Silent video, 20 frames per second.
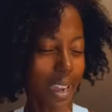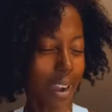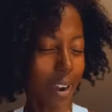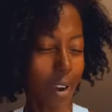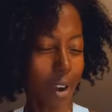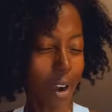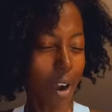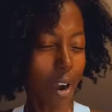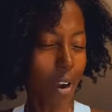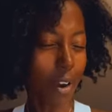
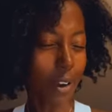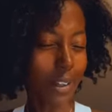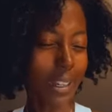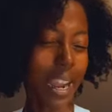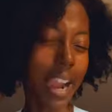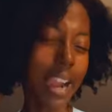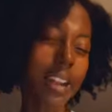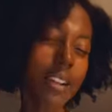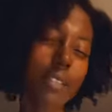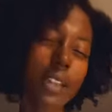are
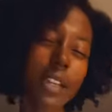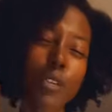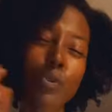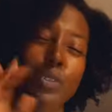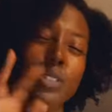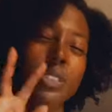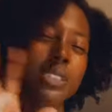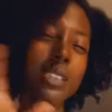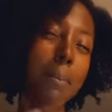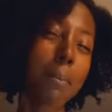kind of like
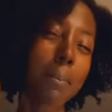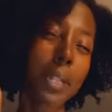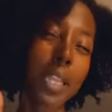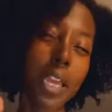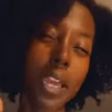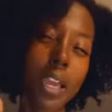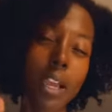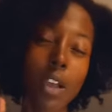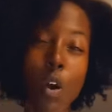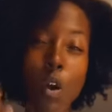
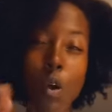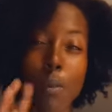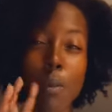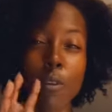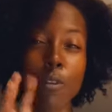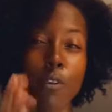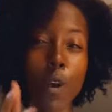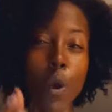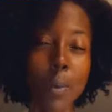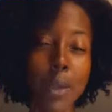resembling
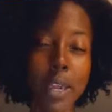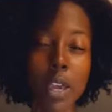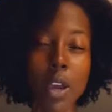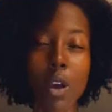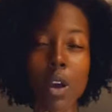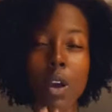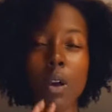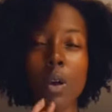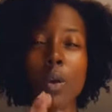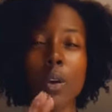
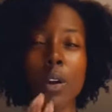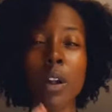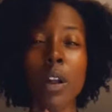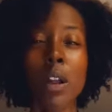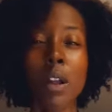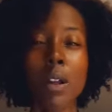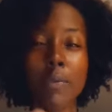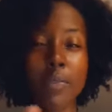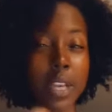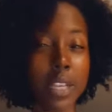homophobia or
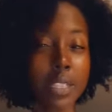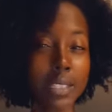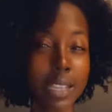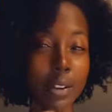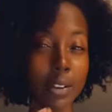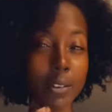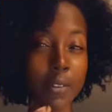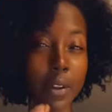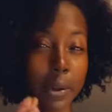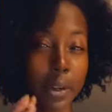things that
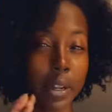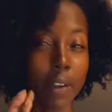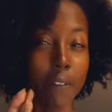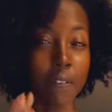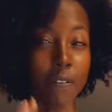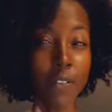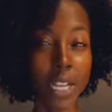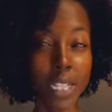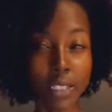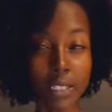are very
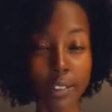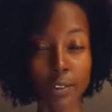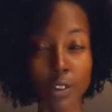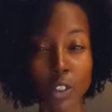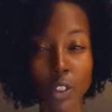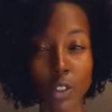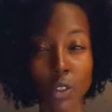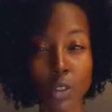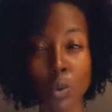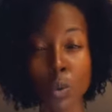offensive
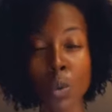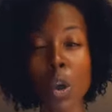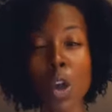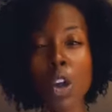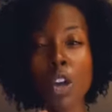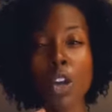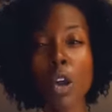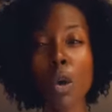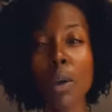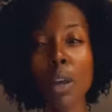to you
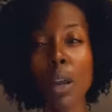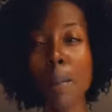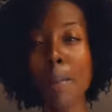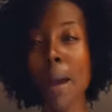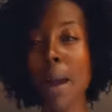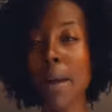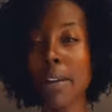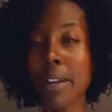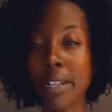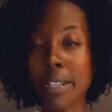going
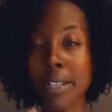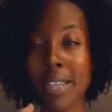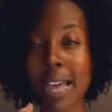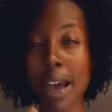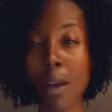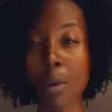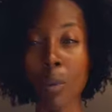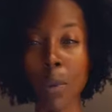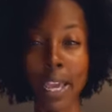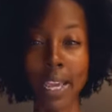about it in
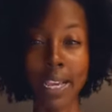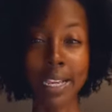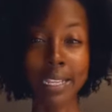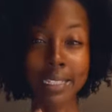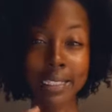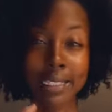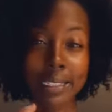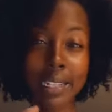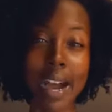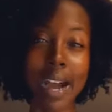that way
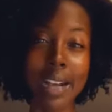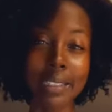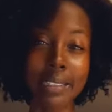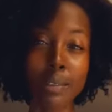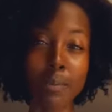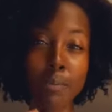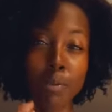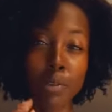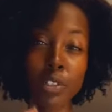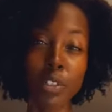is not
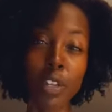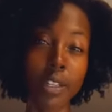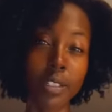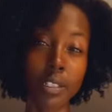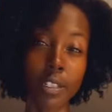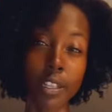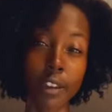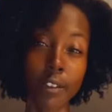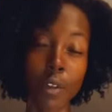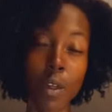
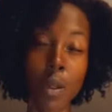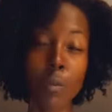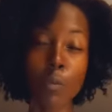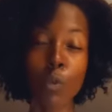productive